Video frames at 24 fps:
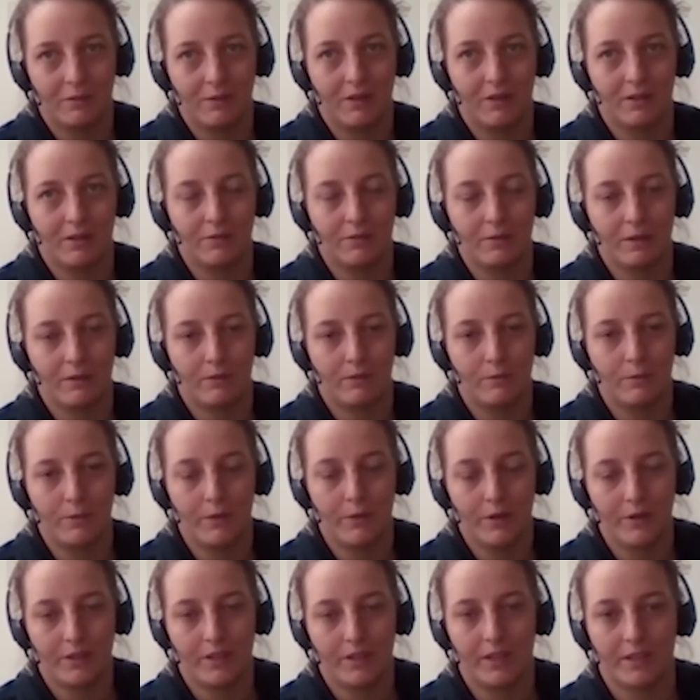You know, we are
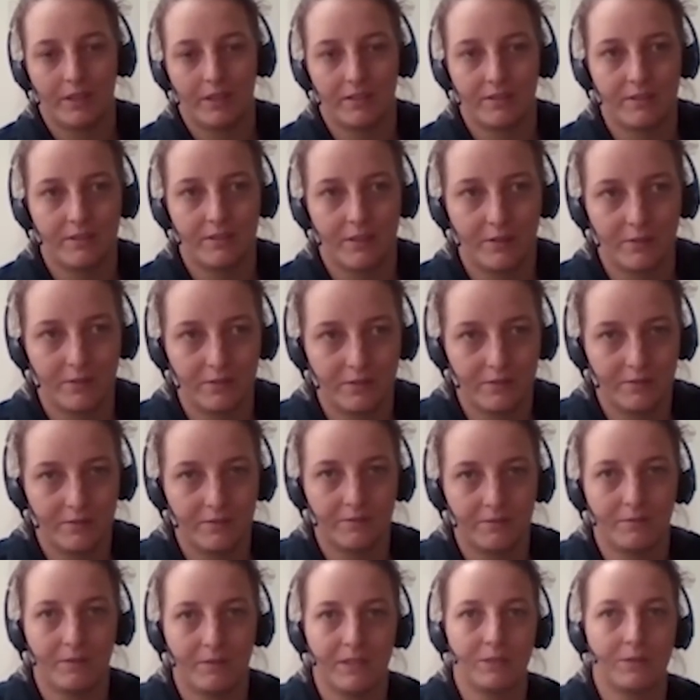working, so
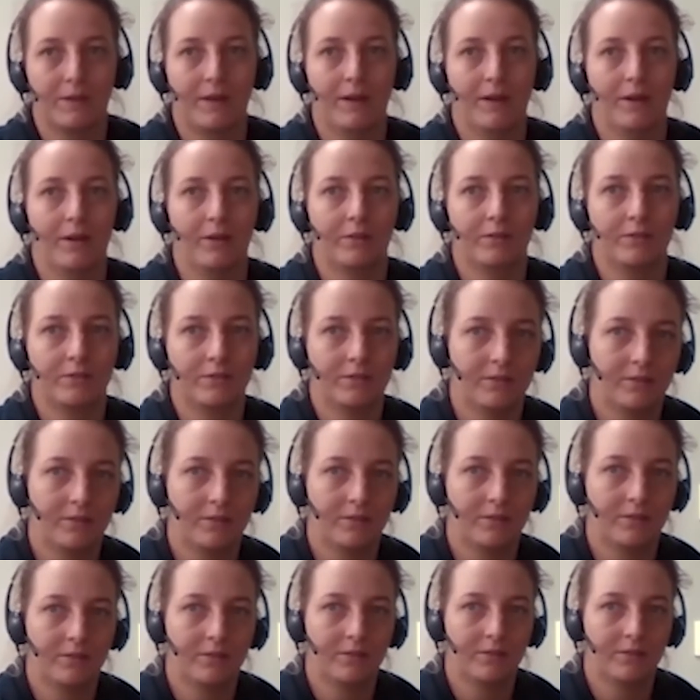we do our own
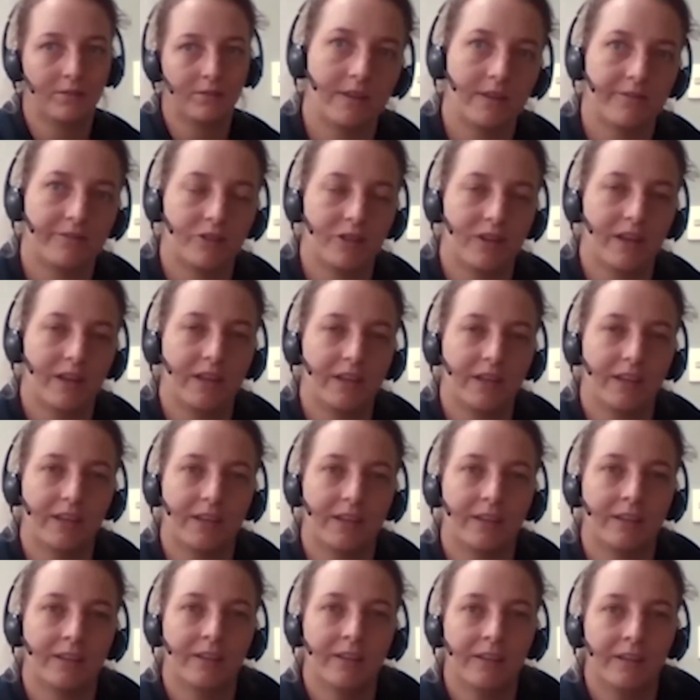kind of
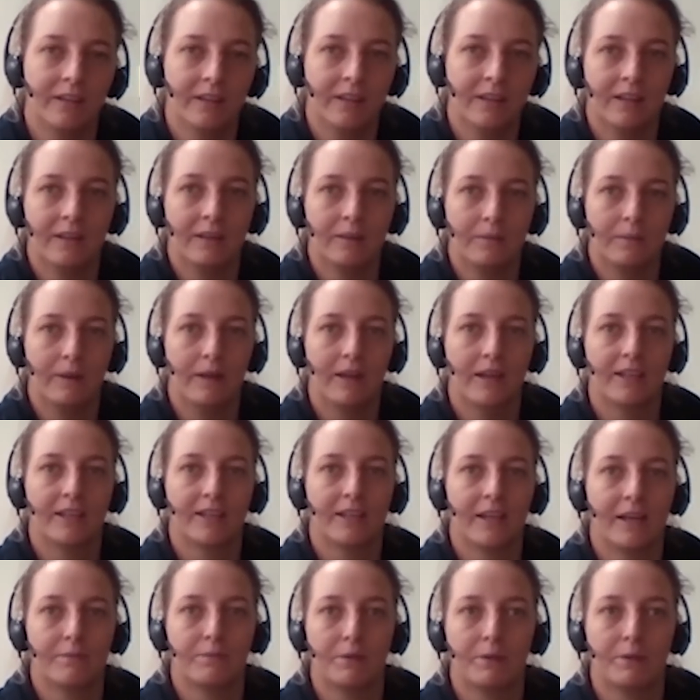training. We link
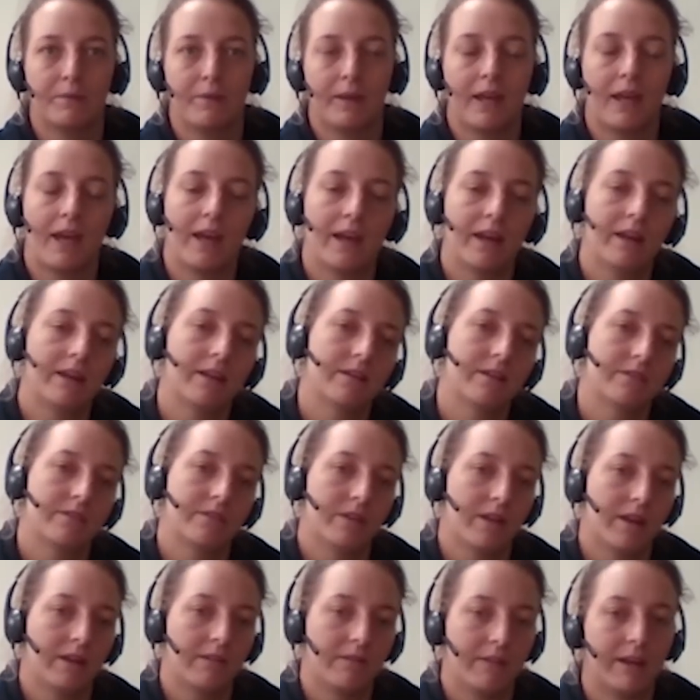up where we can and do
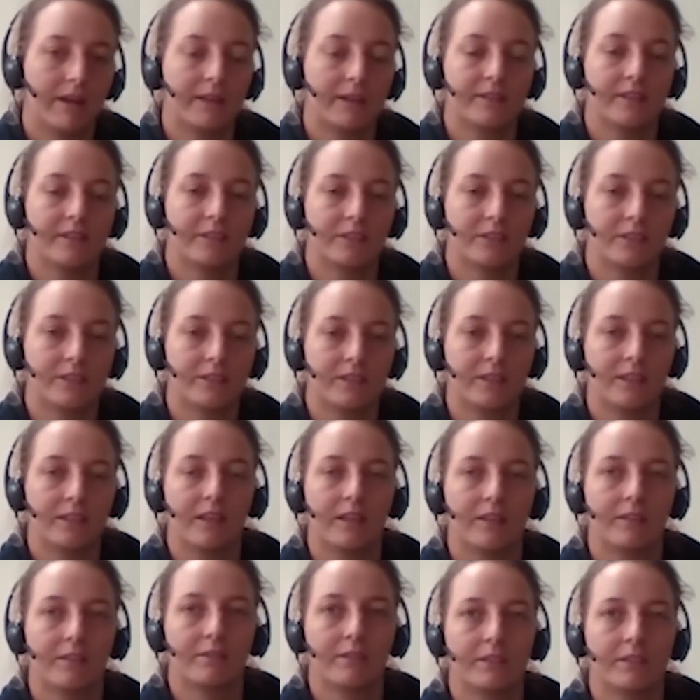like running sessions
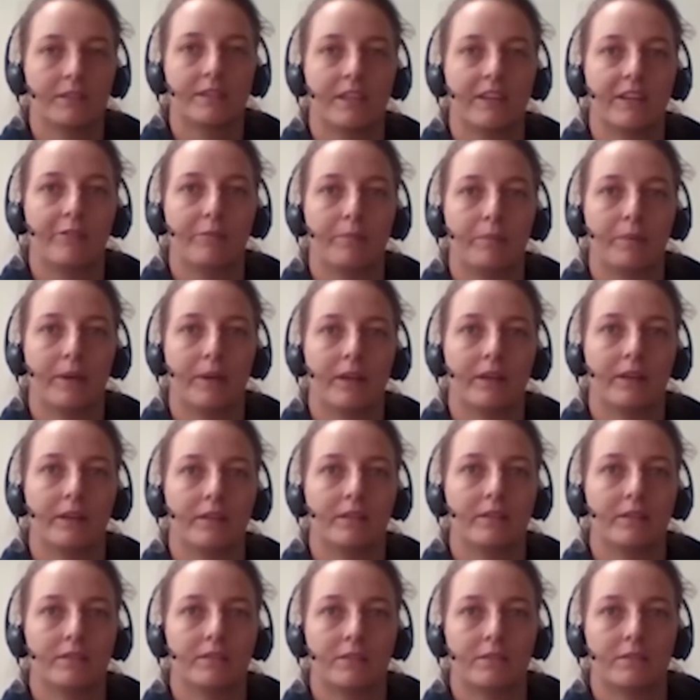together and stuff, but
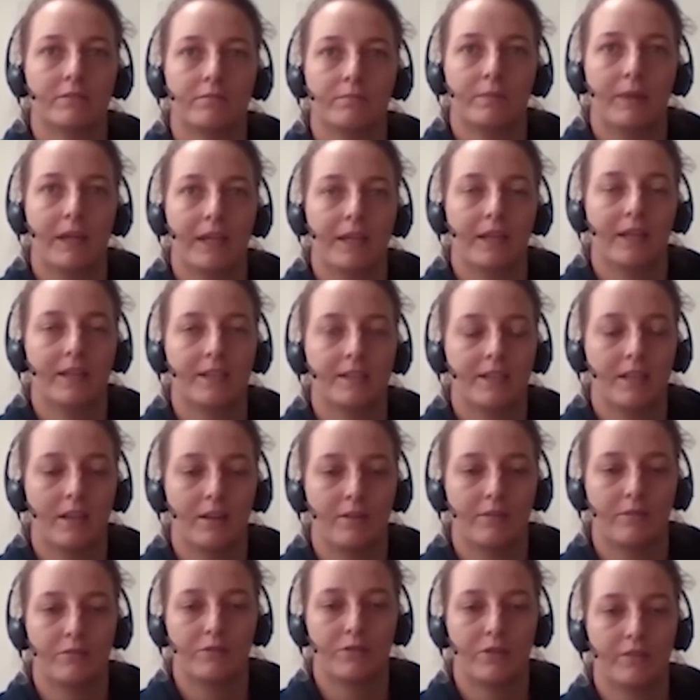mainly
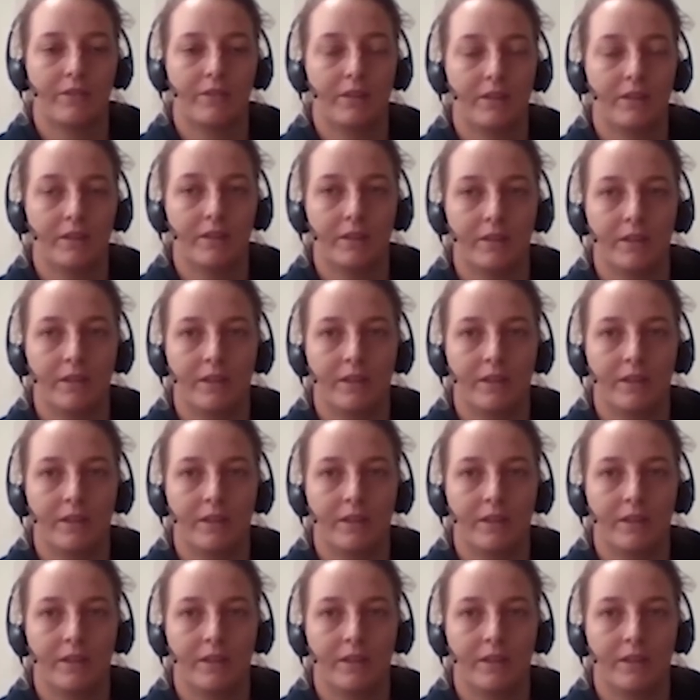self-driven.